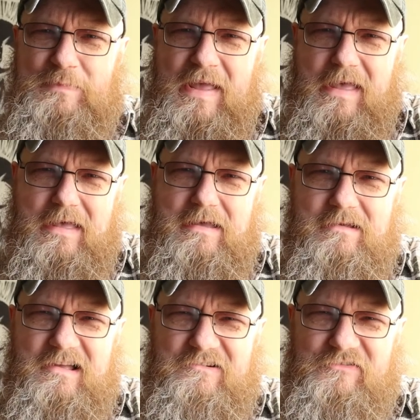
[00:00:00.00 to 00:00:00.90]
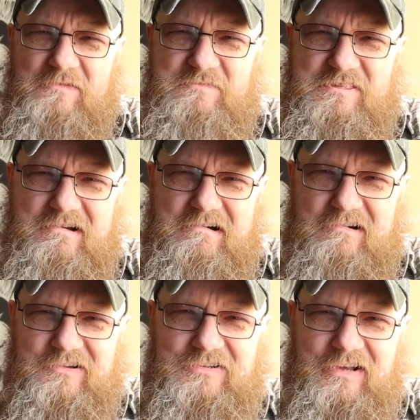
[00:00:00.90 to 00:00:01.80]
beer from
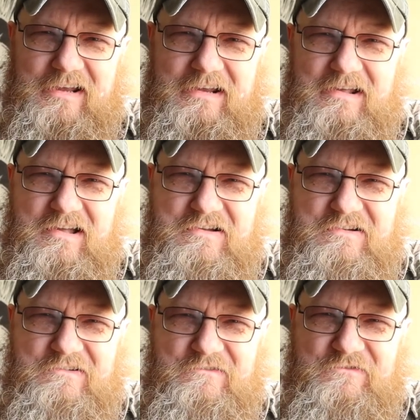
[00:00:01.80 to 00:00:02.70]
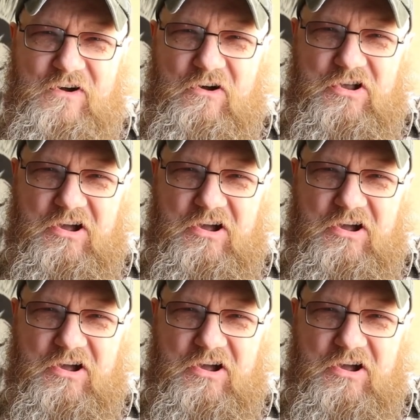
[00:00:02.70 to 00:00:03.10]
Yorkshire? Fuck